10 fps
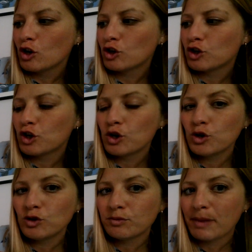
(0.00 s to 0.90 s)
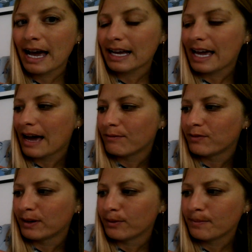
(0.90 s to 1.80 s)
huge black
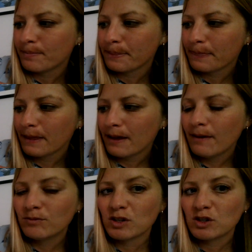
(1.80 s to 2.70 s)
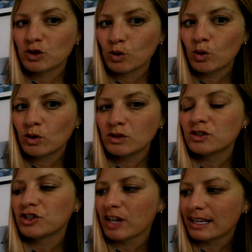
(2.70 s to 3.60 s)
anvil. The sword
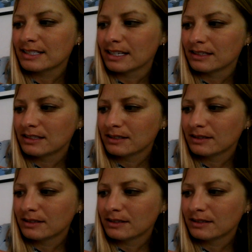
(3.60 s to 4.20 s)
shattered.